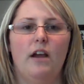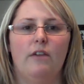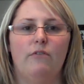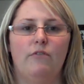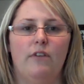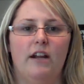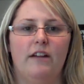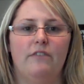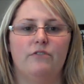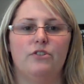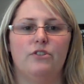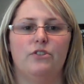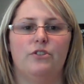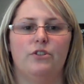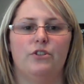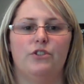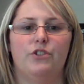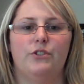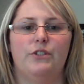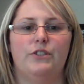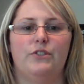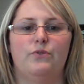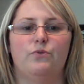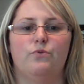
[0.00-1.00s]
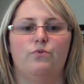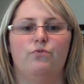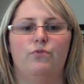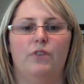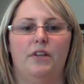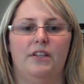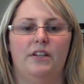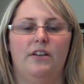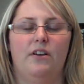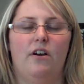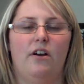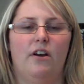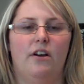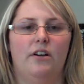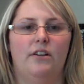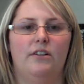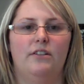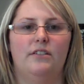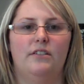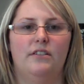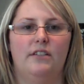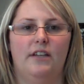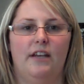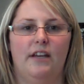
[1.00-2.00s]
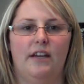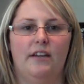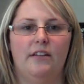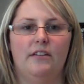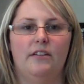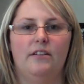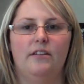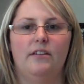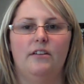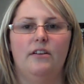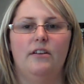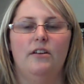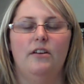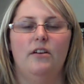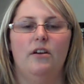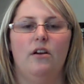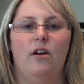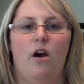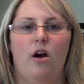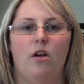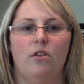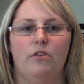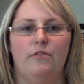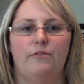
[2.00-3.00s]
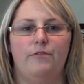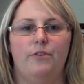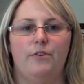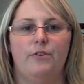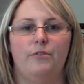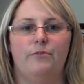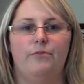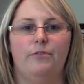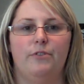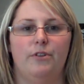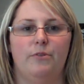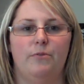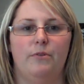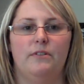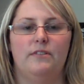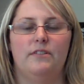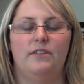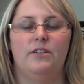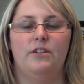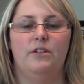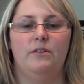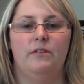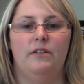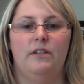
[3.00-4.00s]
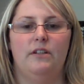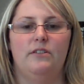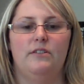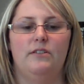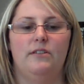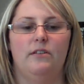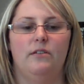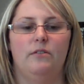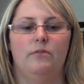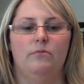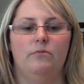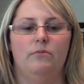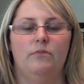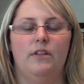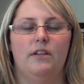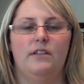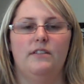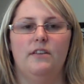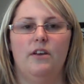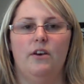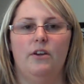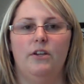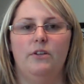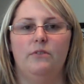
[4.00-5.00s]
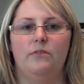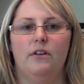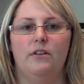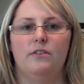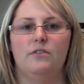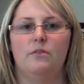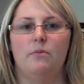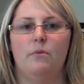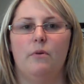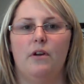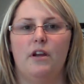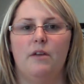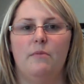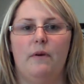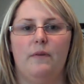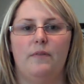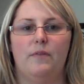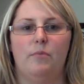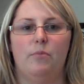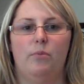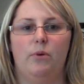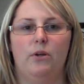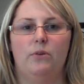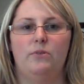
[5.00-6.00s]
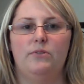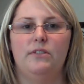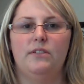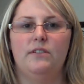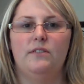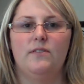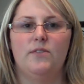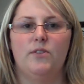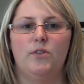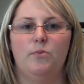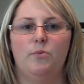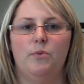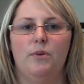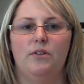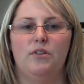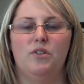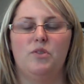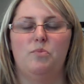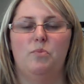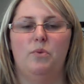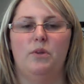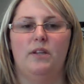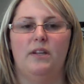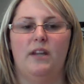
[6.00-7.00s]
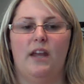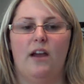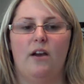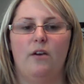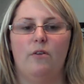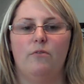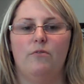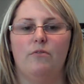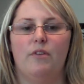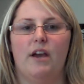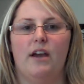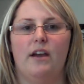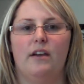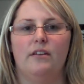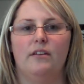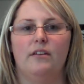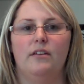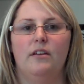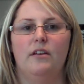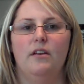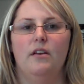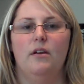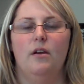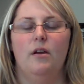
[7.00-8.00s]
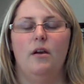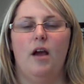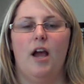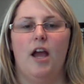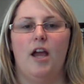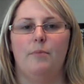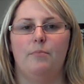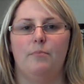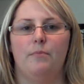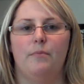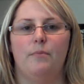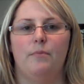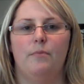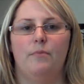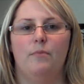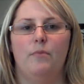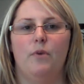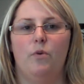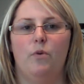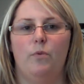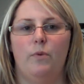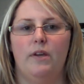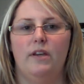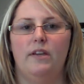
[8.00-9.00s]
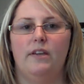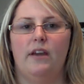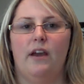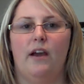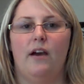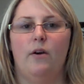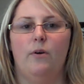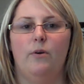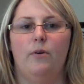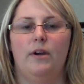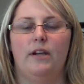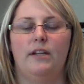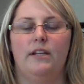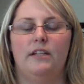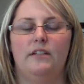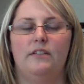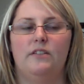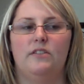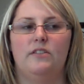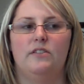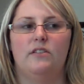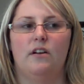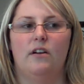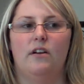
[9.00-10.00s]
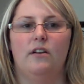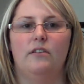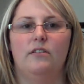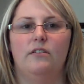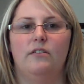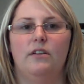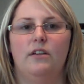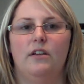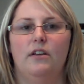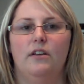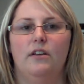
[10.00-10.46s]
Right after surgery, it's really hard to get all of your fluids that you need to. They tell you not to worry about the protein so much, but now that I'm a week out, I need to start,